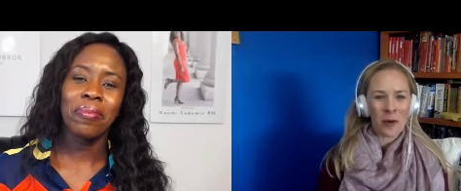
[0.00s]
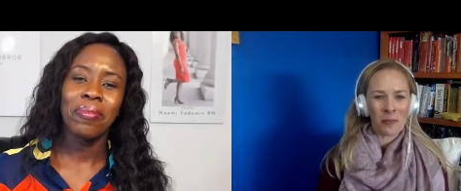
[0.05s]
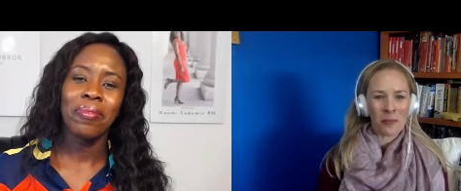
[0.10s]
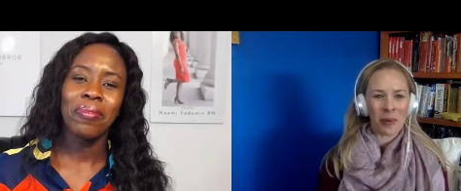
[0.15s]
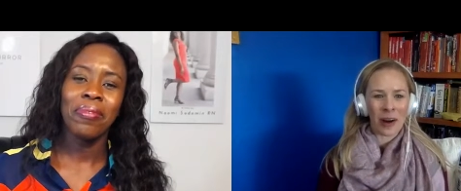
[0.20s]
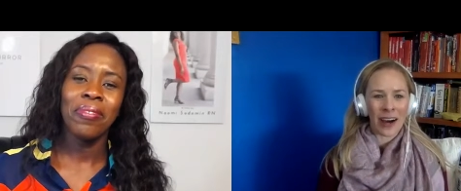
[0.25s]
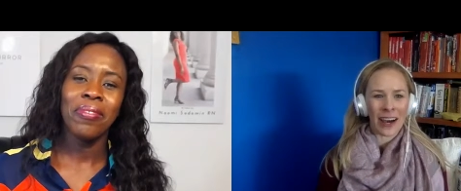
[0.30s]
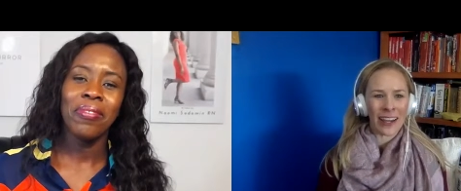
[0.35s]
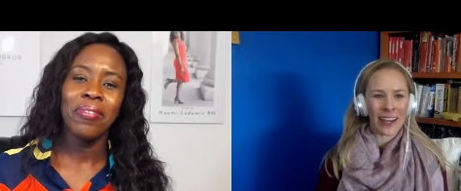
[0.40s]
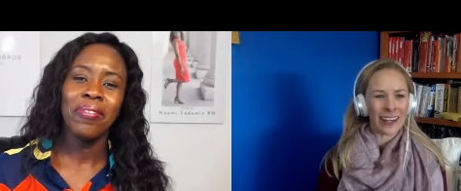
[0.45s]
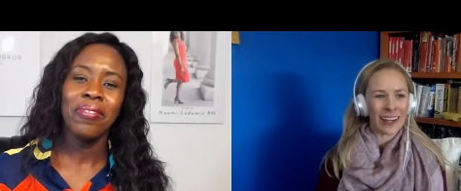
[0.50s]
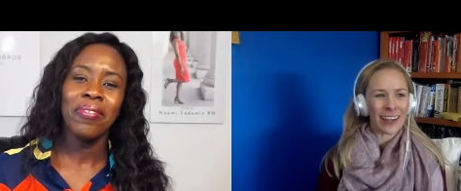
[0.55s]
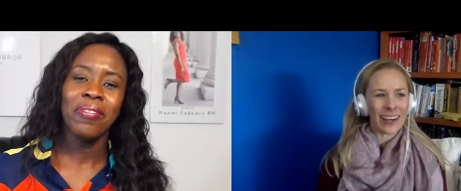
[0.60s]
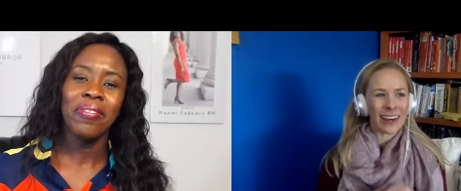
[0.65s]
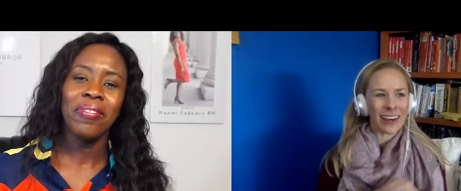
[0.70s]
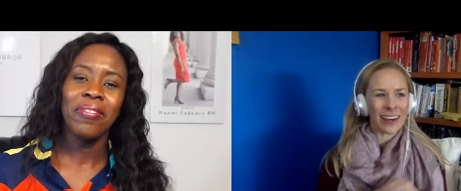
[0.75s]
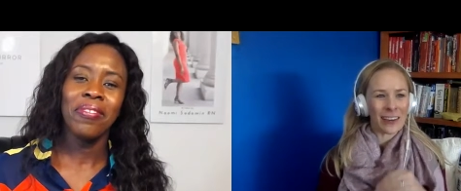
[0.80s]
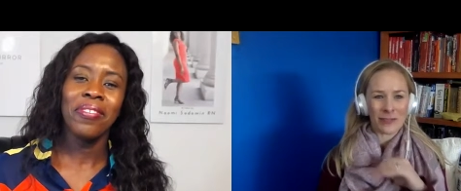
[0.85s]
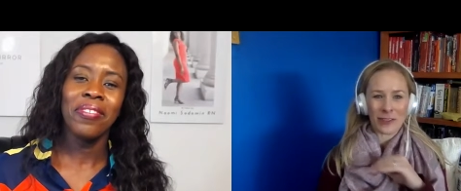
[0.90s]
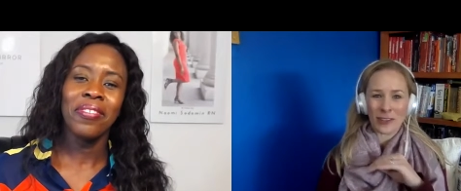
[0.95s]
Speaker 1: But
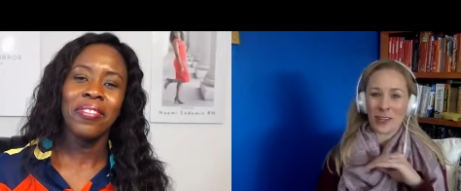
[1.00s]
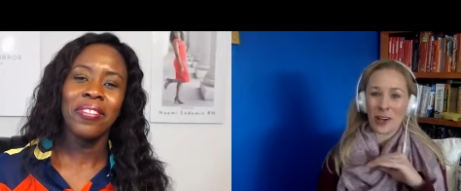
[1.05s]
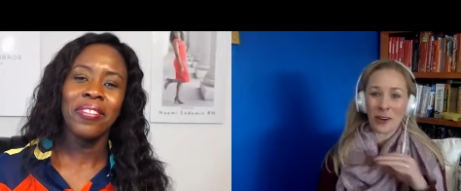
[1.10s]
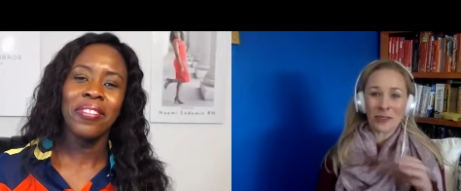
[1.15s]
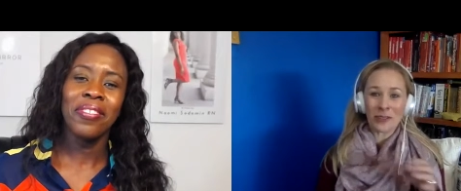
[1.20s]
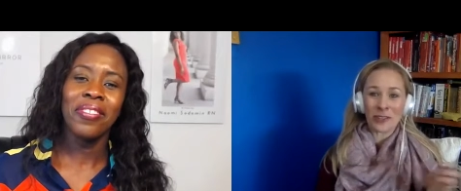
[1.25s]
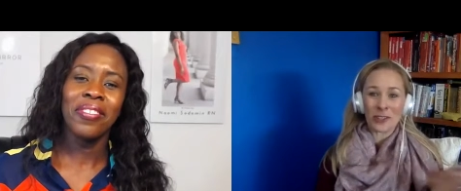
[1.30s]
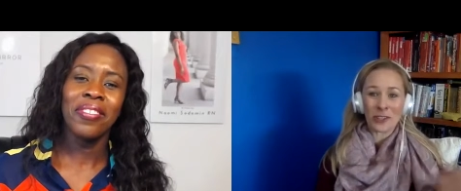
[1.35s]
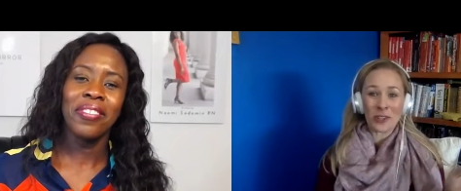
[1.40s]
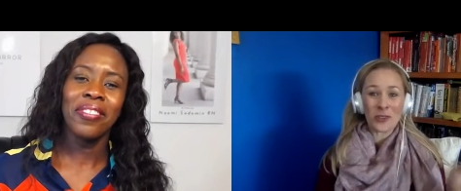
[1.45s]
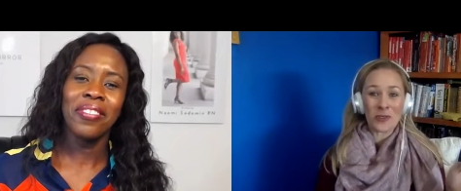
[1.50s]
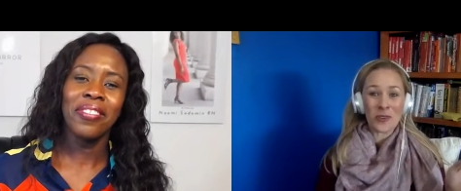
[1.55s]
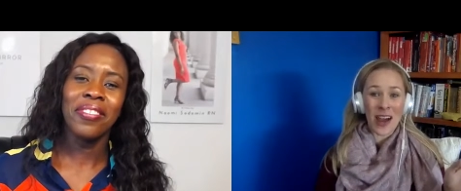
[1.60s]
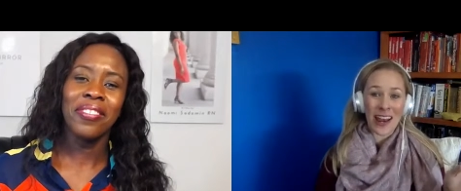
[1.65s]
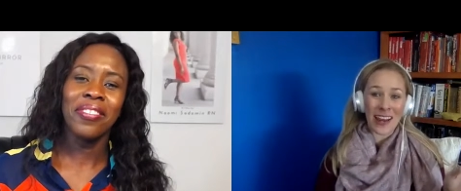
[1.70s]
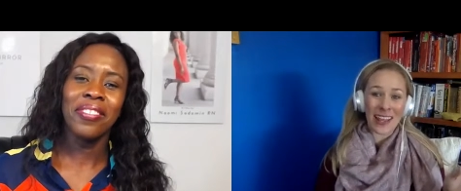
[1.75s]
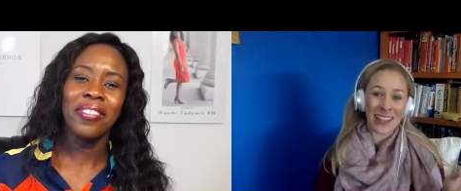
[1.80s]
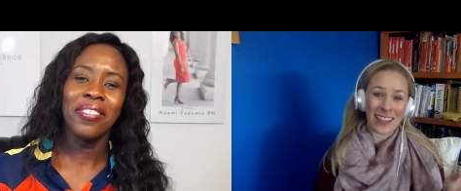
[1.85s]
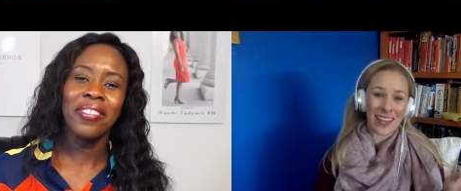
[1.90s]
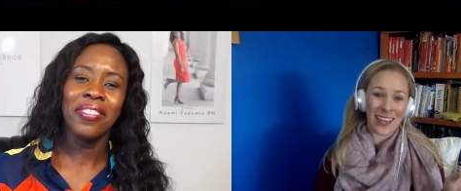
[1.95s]
if you don't do
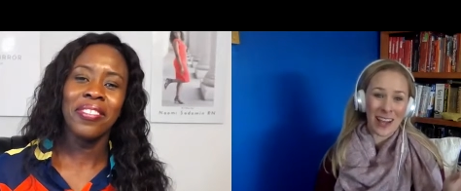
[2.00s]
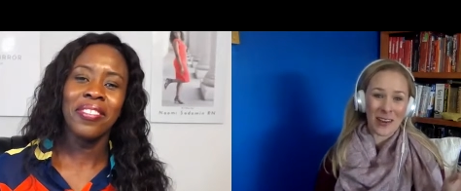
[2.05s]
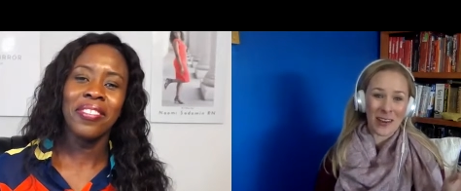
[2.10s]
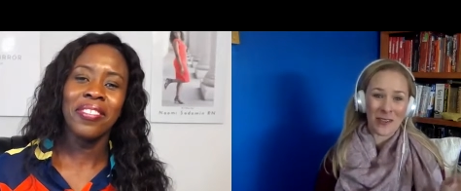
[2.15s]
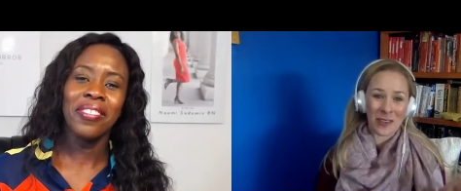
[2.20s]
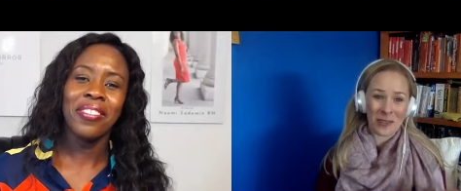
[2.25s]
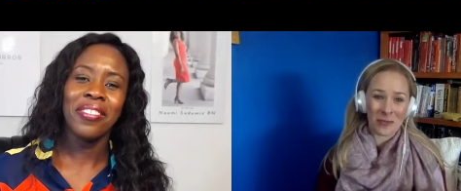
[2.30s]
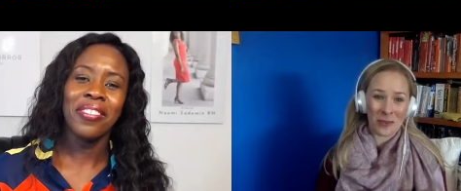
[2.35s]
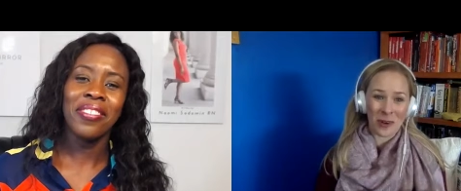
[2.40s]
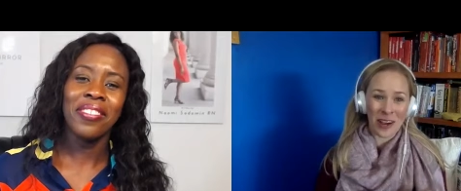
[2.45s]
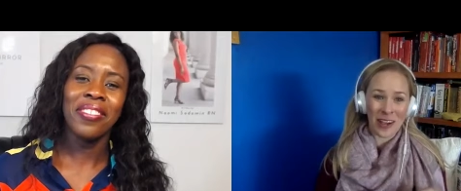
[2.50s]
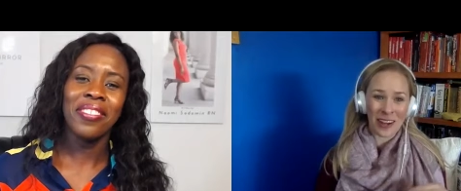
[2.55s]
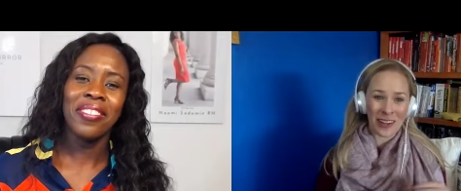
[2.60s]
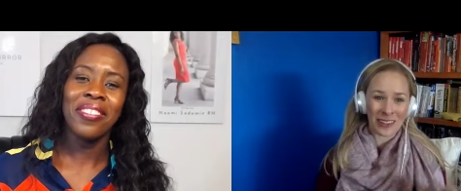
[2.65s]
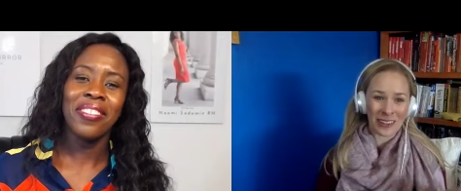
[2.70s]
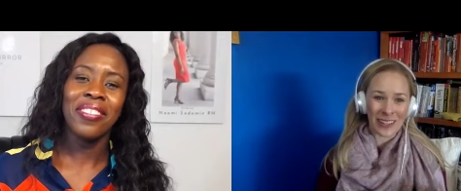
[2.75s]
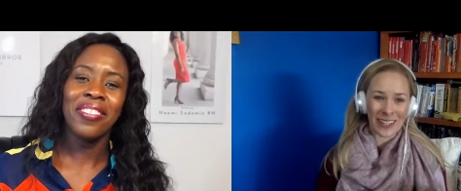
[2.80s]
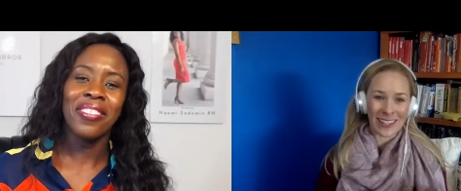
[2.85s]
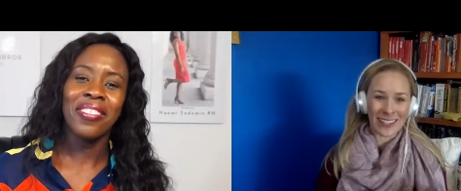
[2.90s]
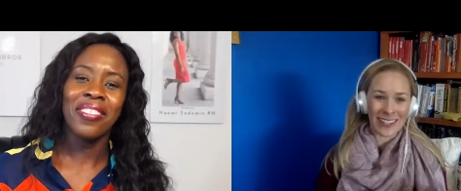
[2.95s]
anything with what you're
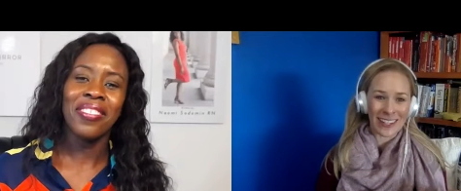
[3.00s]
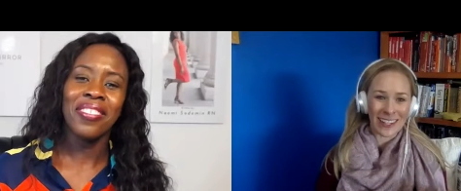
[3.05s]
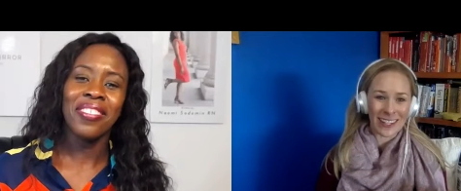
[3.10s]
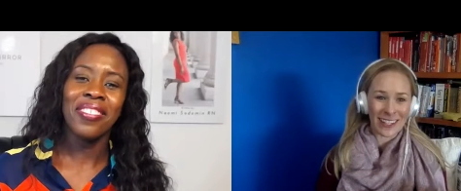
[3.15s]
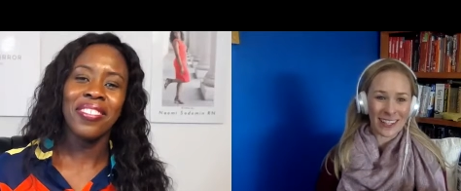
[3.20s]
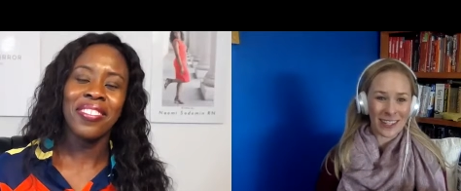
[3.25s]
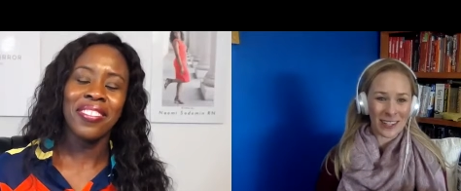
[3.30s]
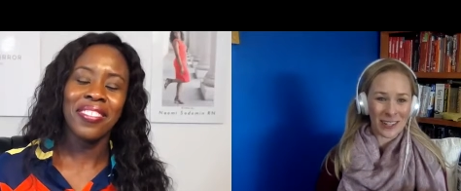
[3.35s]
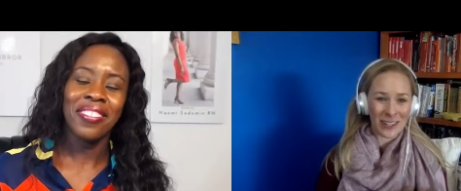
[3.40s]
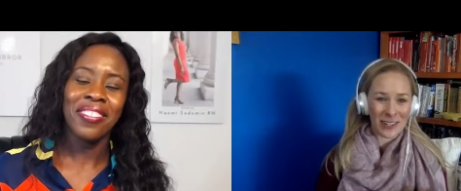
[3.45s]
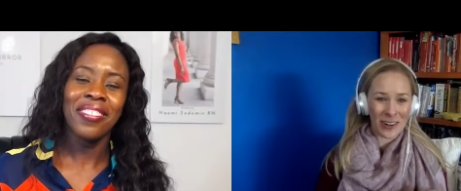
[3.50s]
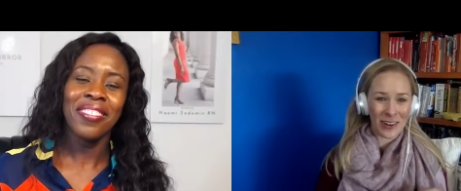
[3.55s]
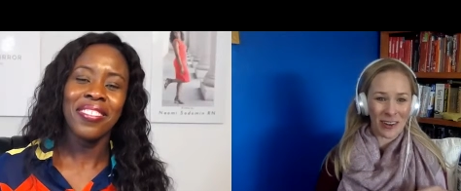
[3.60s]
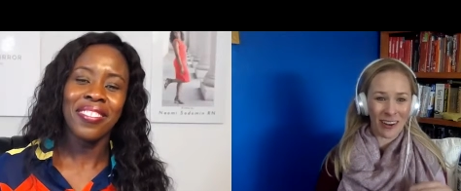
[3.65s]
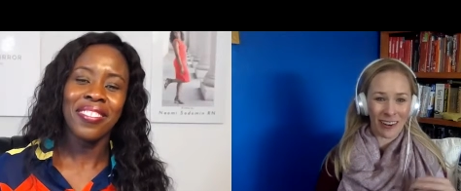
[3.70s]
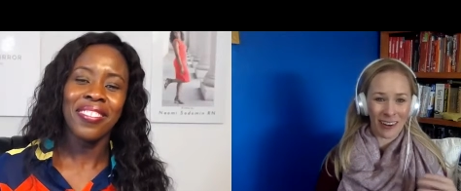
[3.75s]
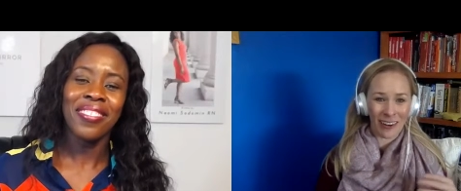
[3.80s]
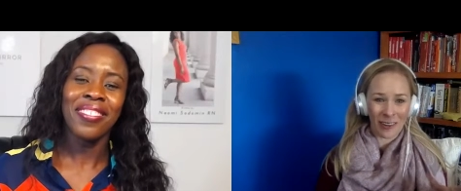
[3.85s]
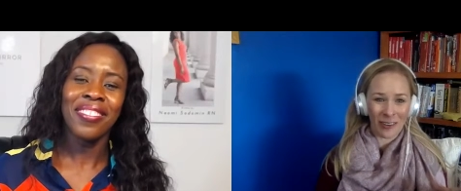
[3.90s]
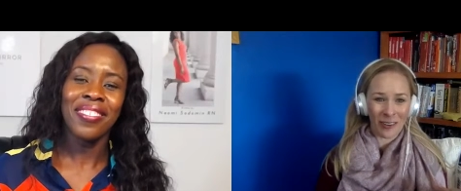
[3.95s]
listening to
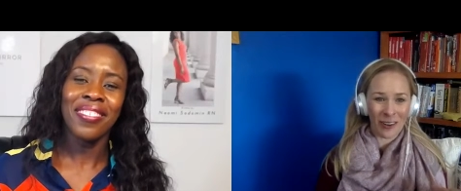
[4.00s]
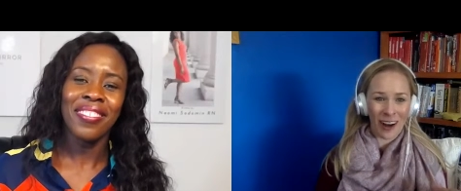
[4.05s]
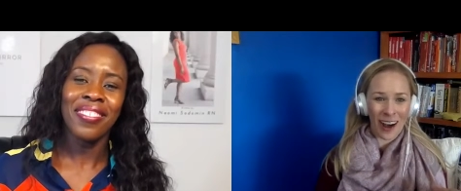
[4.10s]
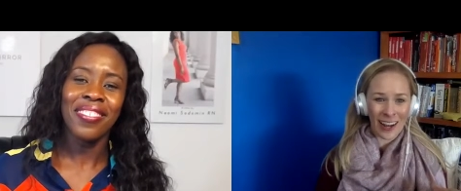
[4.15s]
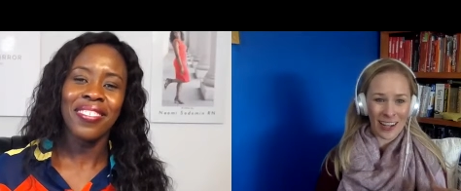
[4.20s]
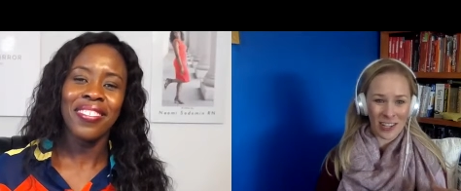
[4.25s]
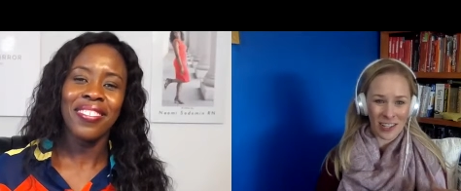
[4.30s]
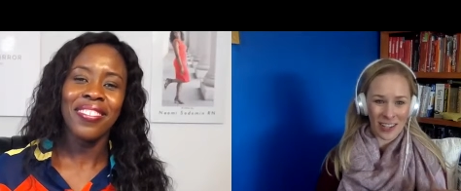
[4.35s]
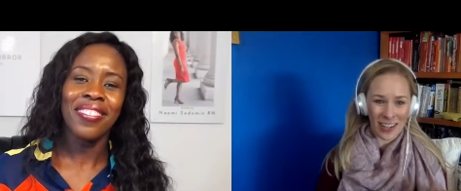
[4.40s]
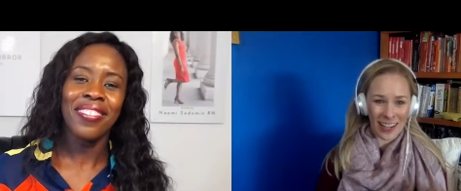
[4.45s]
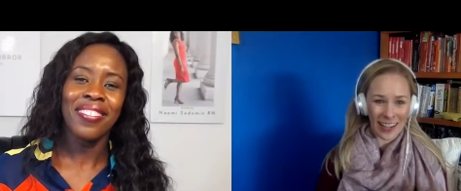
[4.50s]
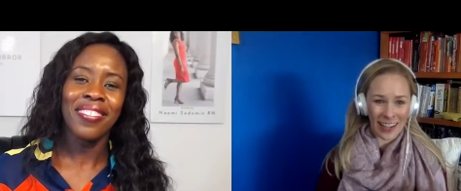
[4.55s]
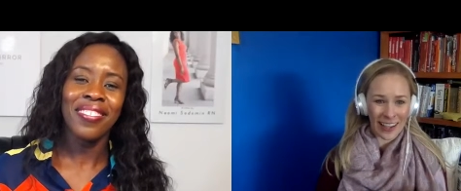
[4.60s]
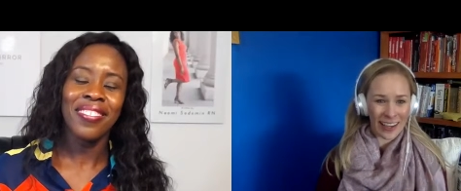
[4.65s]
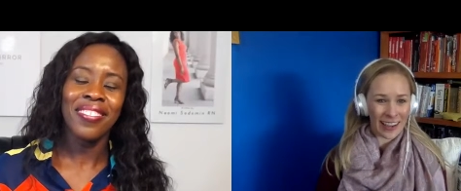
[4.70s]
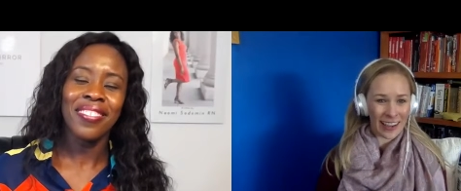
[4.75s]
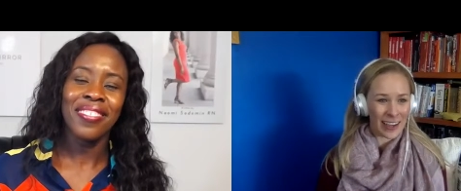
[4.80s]
or watching,